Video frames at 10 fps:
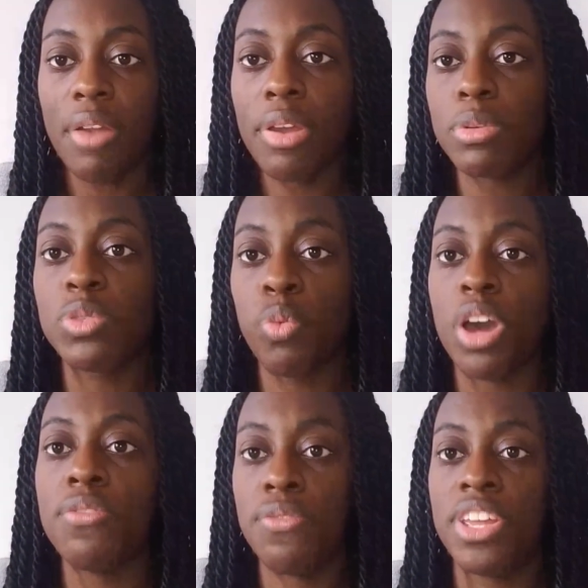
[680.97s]
There was
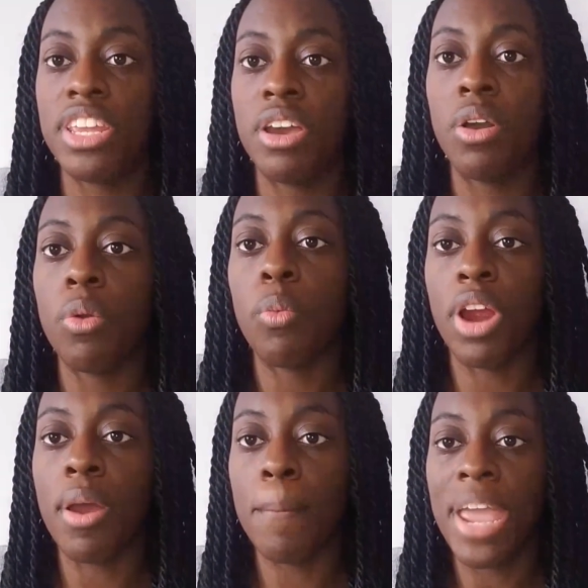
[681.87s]
one video
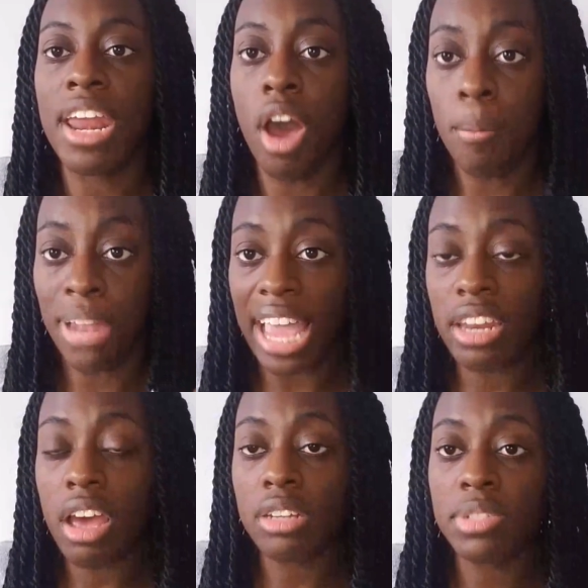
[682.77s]
where a man on Black
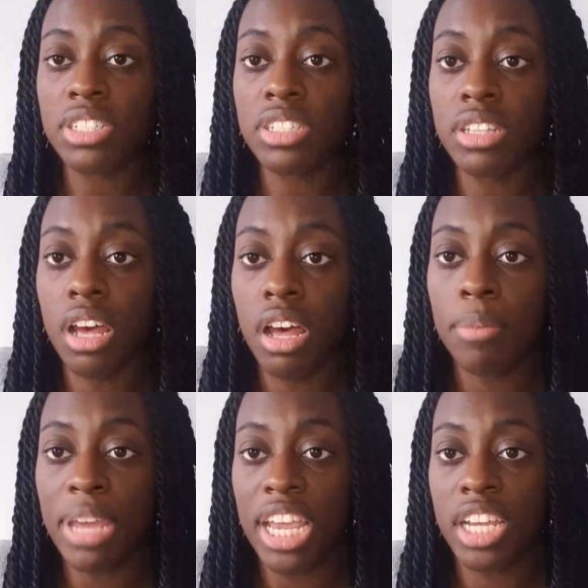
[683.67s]
Anonymous
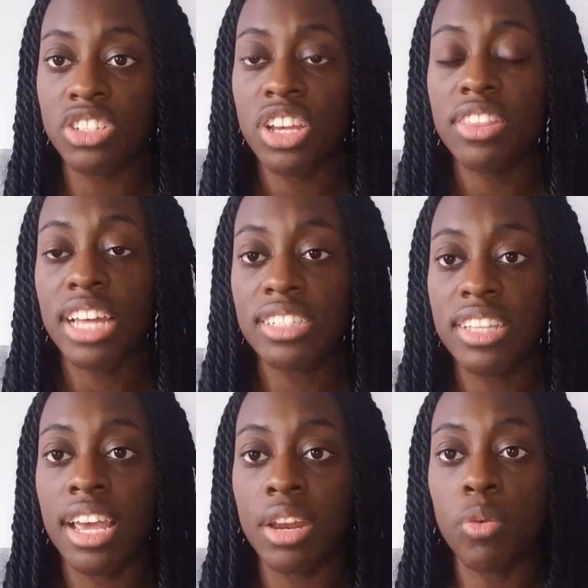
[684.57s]
page that
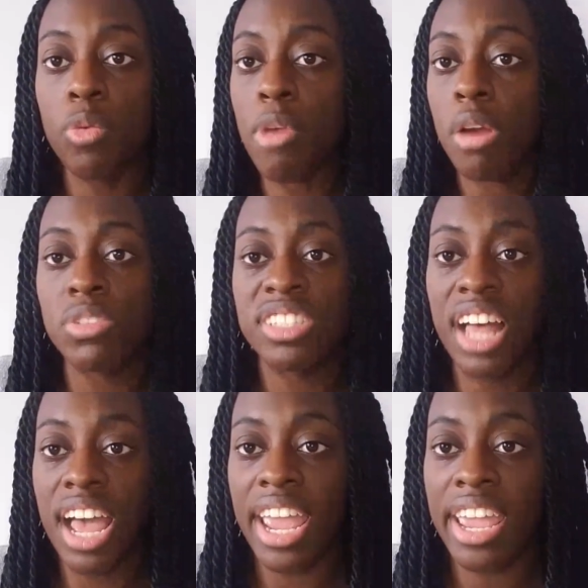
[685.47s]
said Umar was
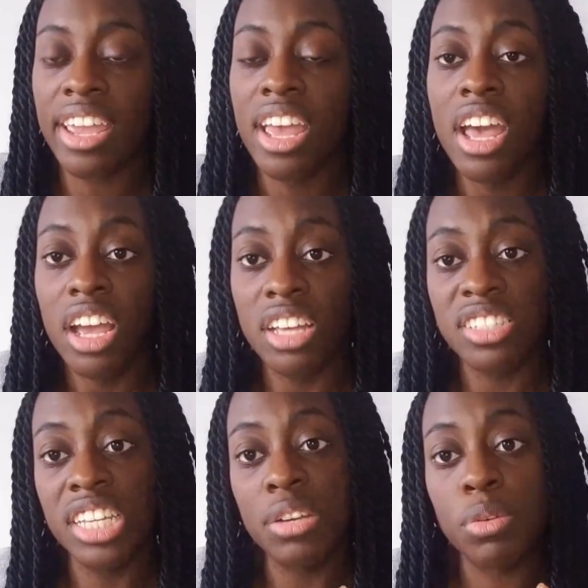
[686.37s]
lying
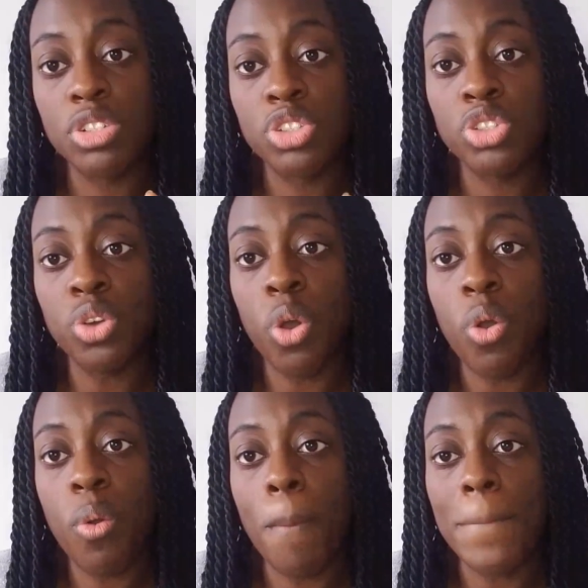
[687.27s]
because there were
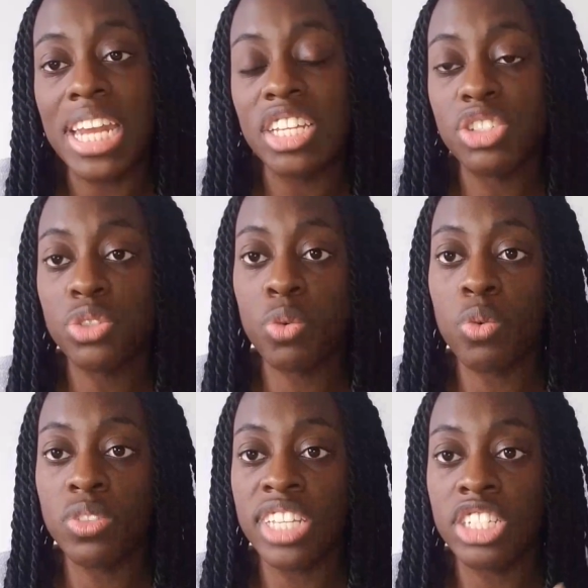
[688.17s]
so many
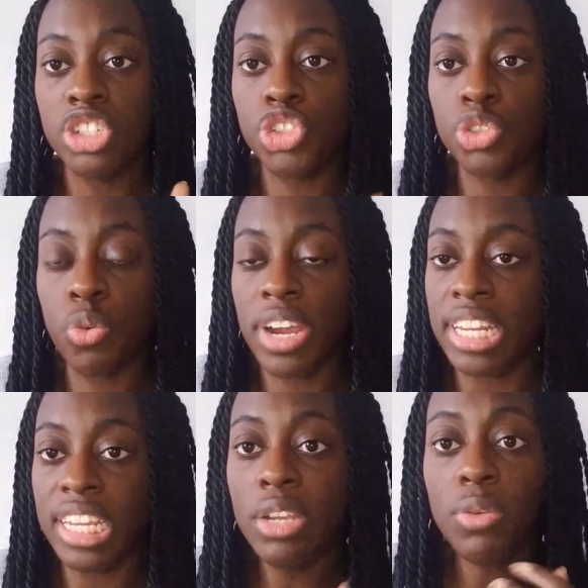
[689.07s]
schools in
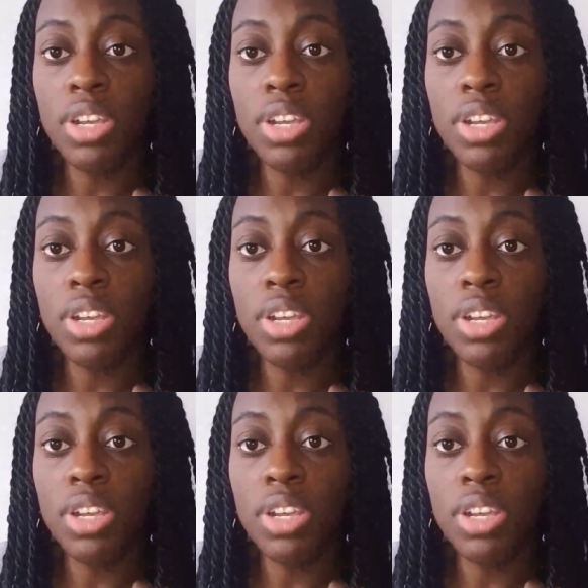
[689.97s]
Detroit. He